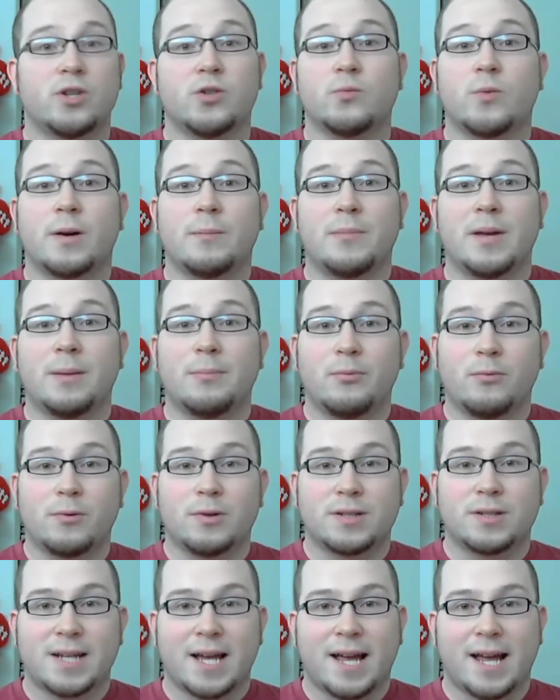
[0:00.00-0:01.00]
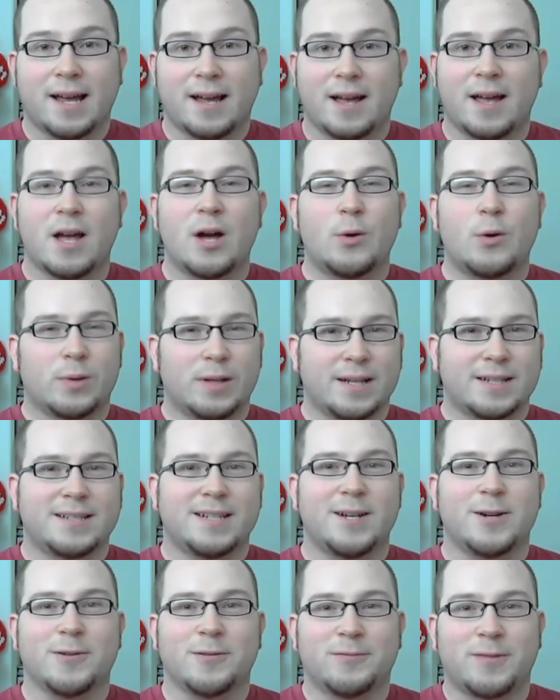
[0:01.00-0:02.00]
is what people will say when they
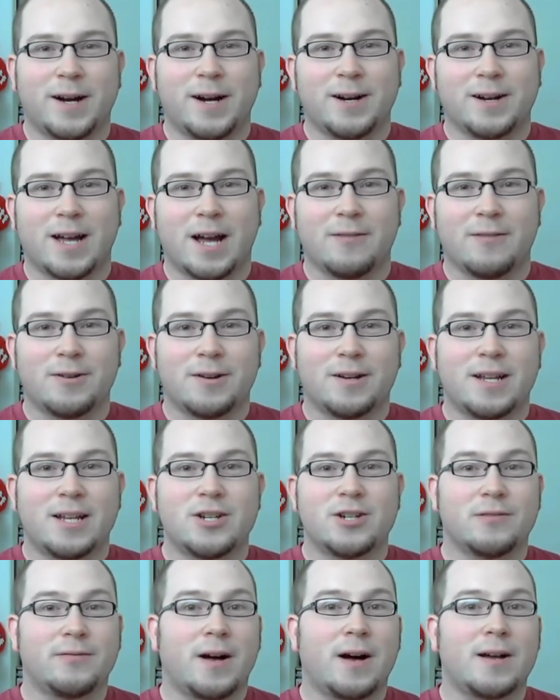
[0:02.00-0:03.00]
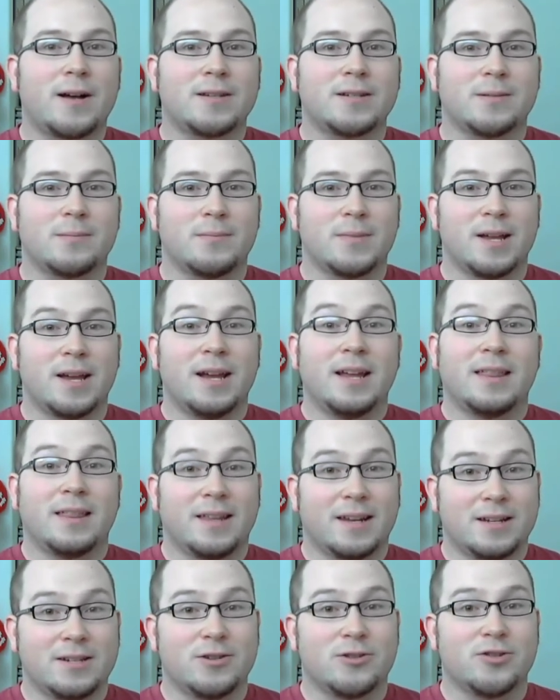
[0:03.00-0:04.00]
see your fire covered ninja of awesome
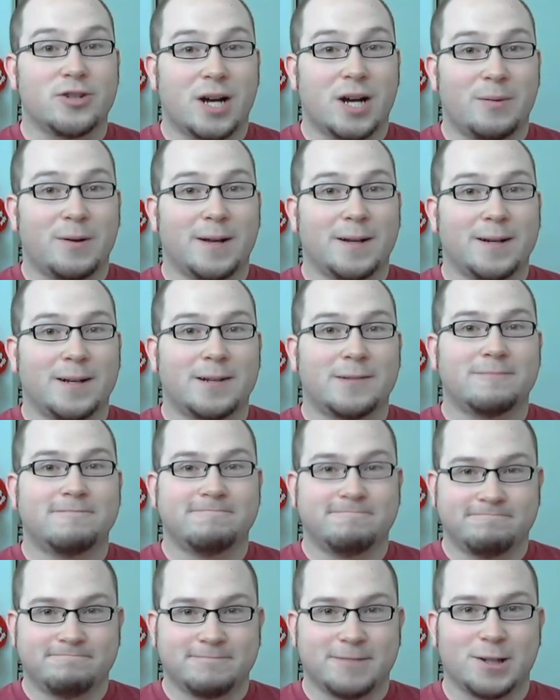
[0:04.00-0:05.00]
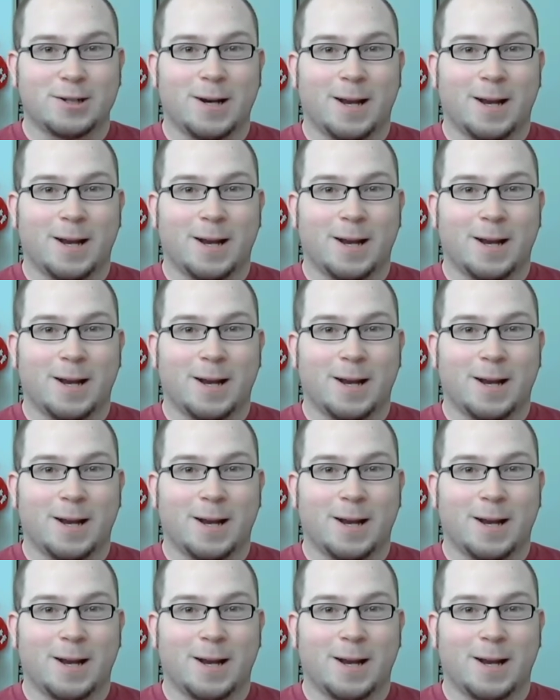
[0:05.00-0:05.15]
that is your job hunt. Good